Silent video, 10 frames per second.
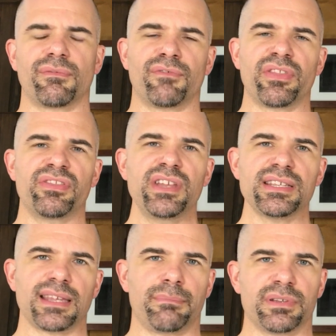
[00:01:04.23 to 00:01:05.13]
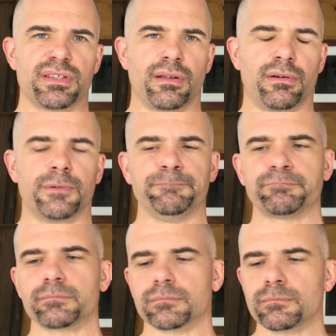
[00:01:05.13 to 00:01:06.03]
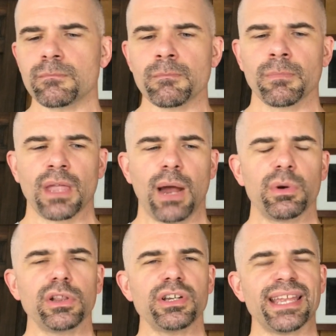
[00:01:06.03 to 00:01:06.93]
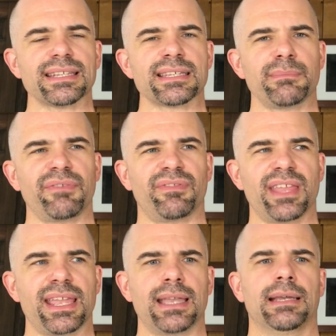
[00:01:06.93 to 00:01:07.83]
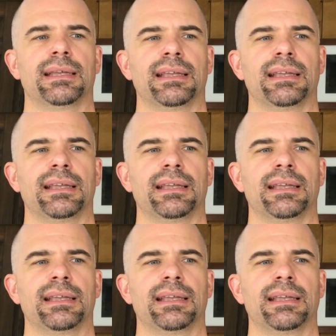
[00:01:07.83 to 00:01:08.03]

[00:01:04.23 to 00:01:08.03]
For this episode, I want to look at some of the